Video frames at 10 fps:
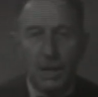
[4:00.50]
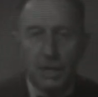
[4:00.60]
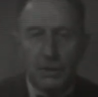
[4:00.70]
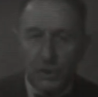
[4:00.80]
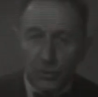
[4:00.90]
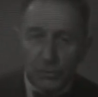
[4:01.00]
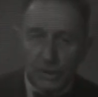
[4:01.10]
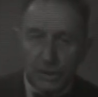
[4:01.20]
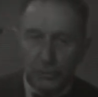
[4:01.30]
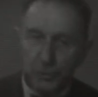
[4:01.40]
So
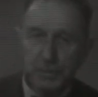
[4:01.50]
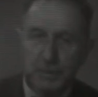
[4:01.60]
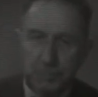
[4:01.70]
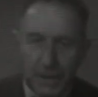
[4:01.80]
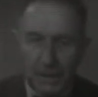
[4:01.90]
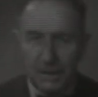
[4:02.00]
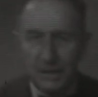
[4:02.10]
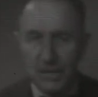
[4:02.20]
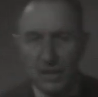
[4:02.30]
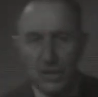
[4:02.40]
it would be barely
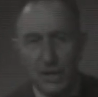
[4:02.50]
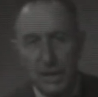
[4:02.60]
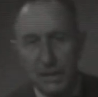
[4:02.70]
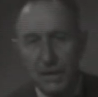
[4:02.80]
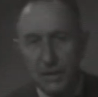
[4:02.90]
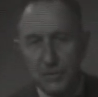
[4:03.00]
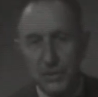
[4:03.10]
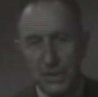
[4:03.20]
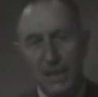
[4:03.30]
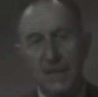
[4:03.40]
exaggerating to
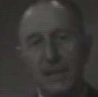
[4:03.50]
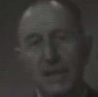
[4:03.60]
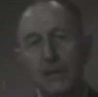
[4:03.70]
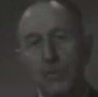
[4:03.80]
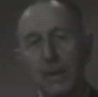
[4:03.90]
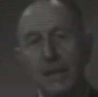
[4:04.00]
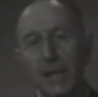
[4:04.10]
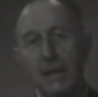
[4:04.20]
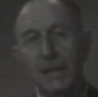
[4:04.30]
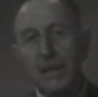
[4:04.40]
say that one
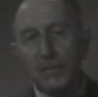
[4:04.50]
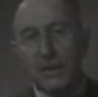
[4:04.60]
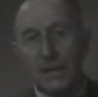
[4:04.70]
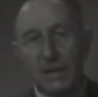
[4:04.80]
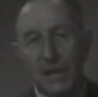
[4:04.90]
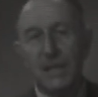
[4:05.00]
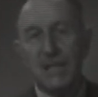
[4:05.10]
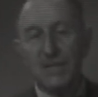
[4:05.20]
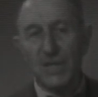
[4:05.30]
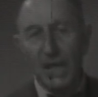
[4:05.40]
can never get any
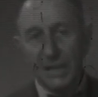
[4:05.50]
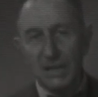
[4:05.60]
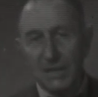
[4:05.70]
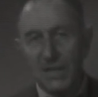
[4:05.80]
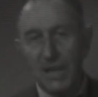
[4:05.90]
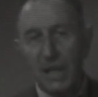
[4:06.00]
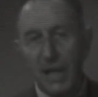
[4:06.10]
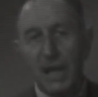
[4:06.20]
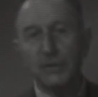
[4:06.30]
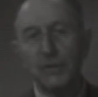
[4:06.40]
science
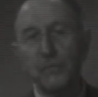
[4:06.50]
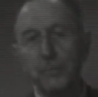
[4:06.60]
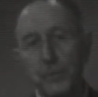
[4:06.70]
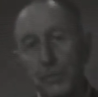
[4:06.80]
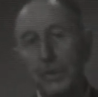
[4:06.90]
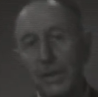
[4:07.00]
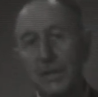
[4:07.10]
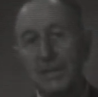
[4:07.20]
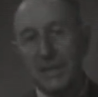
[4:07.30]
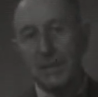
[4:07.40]
out of pure and
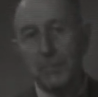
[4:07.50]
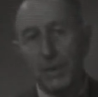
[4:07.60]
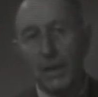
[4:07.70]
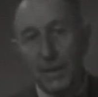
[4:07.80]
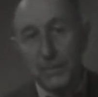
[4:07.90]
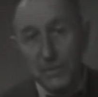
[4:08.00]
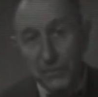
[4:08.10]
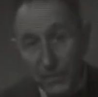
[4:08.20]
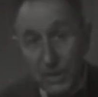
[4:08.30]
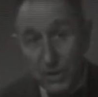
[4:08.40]
simple
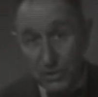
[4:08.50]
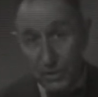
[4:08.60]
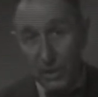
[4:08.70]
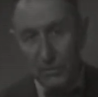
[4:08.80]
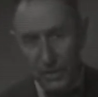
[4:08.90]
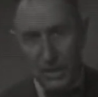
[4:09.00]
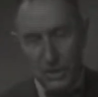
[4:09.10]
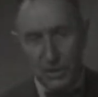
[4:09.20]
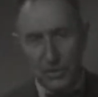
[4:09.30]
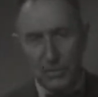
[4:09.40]
observation of
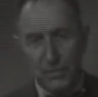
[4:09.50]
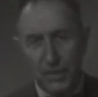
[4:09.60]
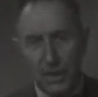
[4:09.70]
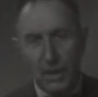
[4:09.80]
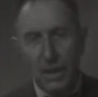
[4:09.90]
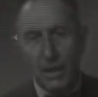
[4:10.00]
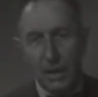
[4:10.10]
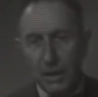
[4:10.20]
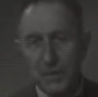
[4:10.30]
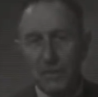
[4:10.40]
nature.
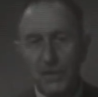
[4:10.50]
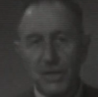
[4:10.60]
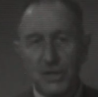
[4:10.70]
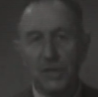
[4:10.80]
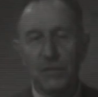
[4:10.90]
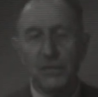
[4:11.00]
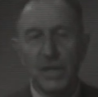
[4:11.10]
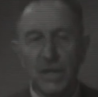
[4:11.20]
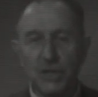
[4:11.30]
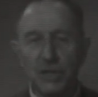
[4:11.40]
Observation of
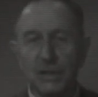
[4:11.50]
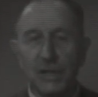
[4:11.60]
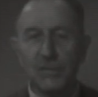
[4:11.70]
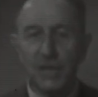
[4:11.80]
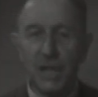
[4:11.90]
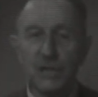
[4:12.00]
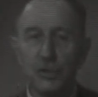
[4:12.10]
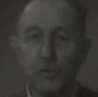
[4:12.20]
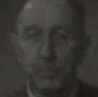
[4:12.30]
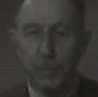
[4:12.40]
nature gives rise to
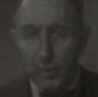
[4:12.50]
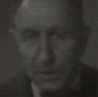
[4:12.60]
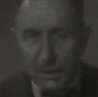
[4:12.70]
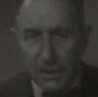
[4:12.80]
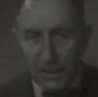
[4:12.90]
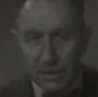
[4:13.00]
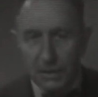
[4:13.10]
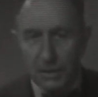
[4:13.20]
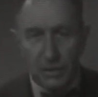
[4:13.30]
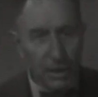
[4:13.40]
poetry,
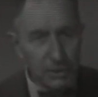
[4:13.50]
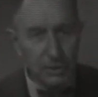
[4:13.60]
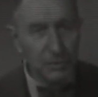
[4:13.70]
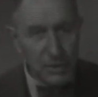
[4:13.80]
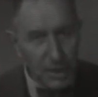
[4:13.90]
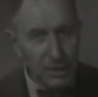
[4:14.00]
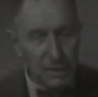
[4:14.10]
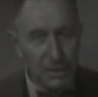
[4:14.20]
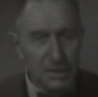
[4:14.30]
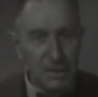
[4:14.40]
not to
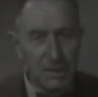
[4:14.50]
science.